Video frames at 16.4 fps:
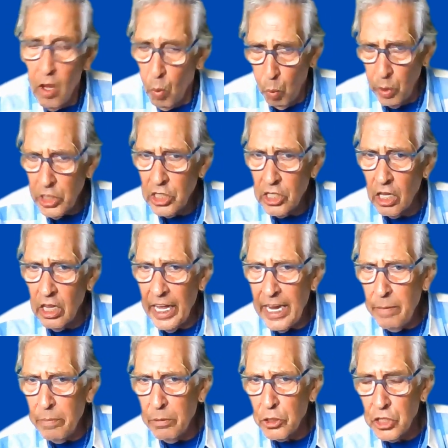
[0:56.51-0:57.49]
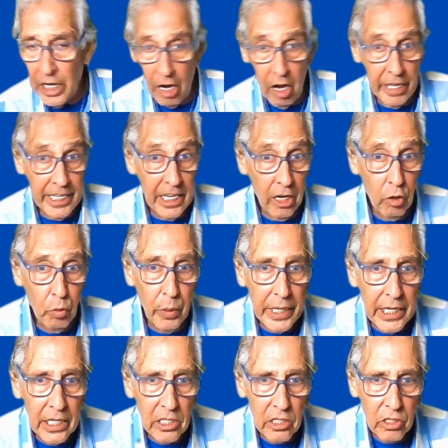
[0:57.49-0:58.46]
what does the label say, are the
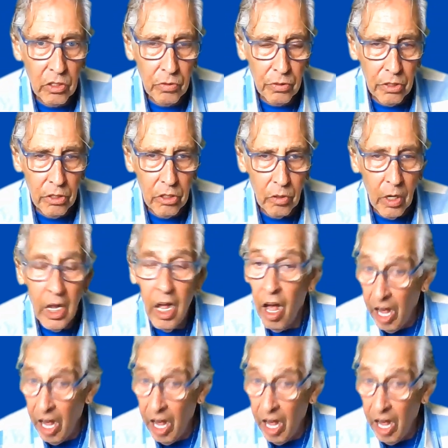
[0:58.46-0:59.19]
ingredients true,